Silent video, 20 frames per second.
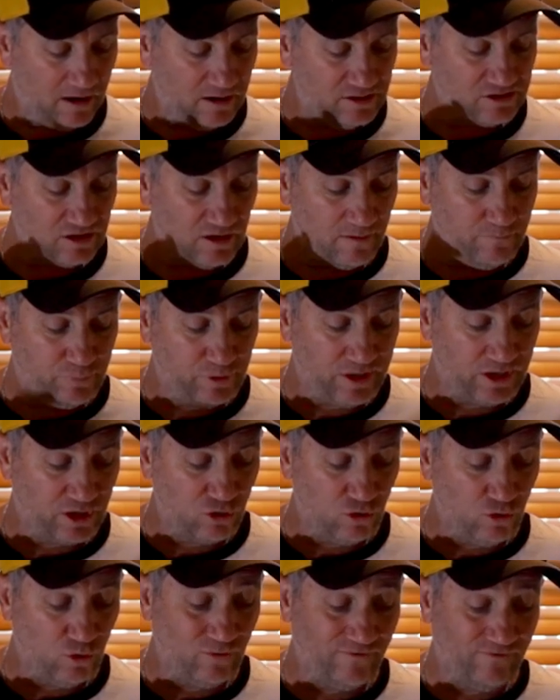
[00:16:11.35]
So pretty
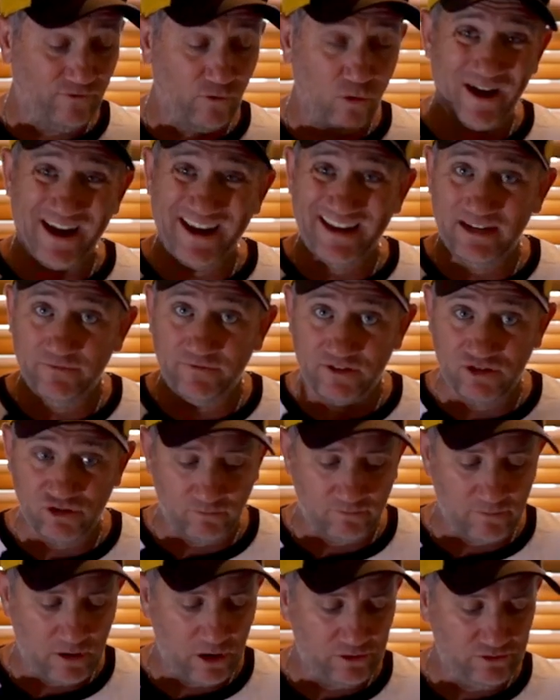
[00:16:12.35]
cool. Four
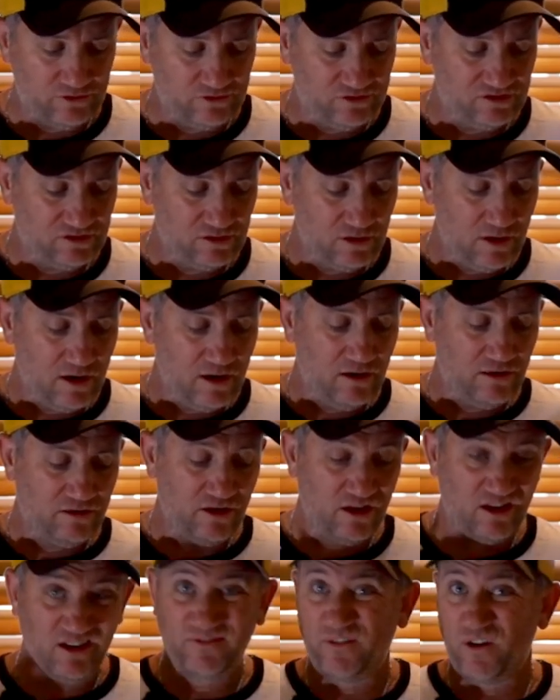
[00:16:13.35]
individual motors,
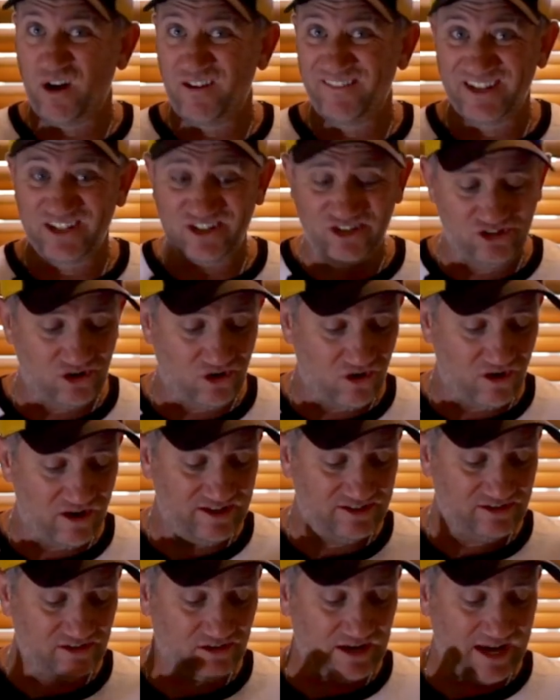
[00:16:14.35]
35-inch
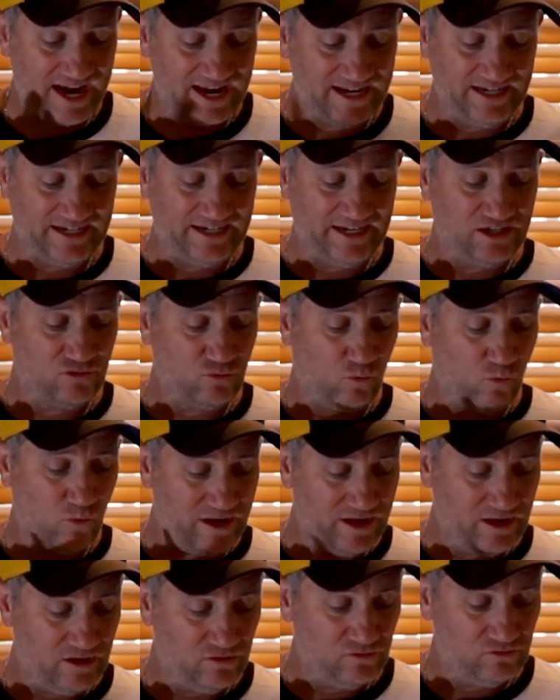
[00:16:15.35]
tires and 18-inch
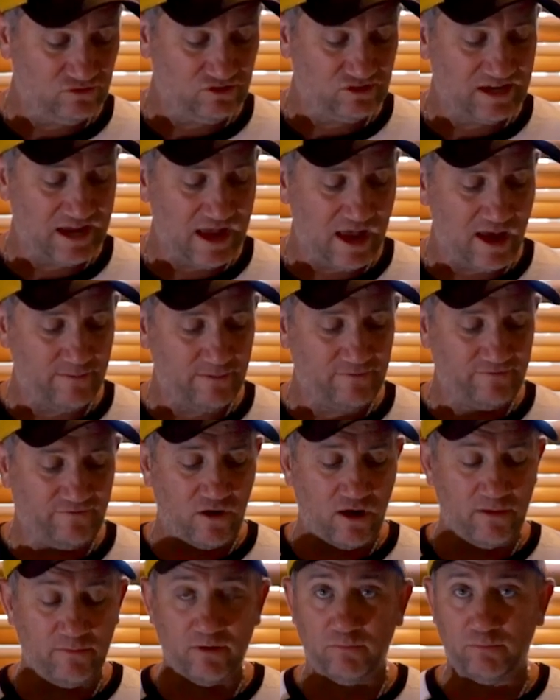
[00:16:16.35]
wheels, carbon
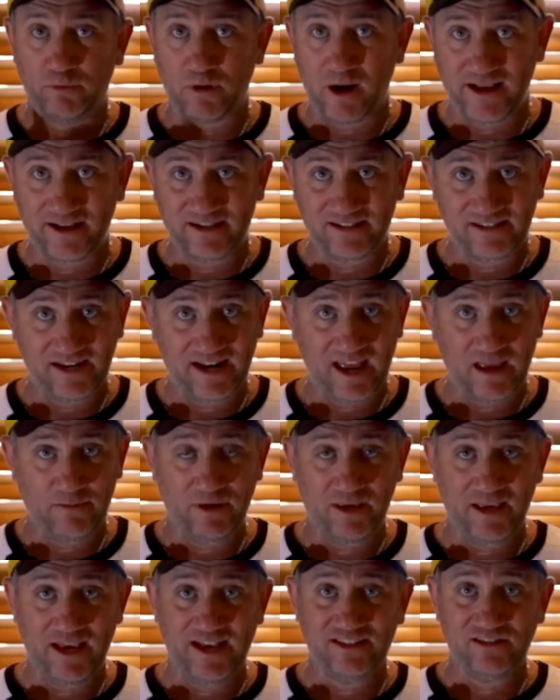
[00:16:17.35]
fiber brakes and
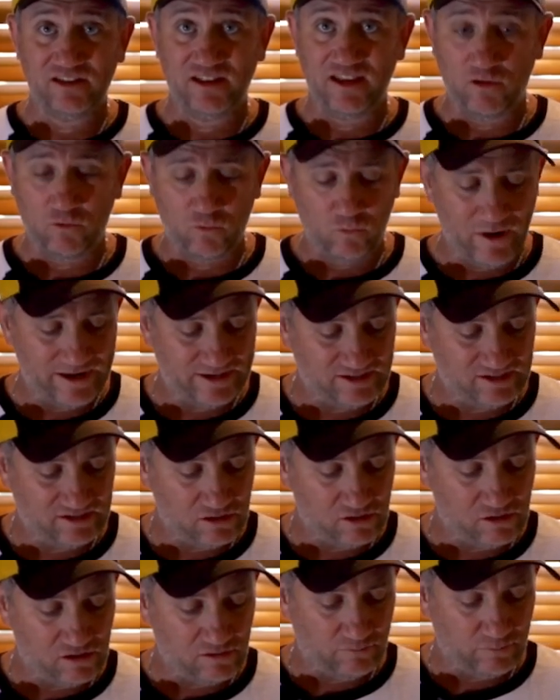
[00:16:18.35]
ABS, their wet
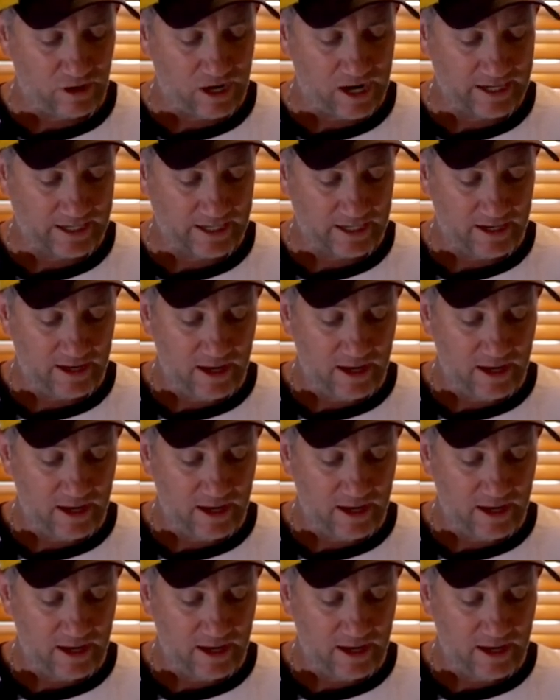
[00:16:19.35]
style brake,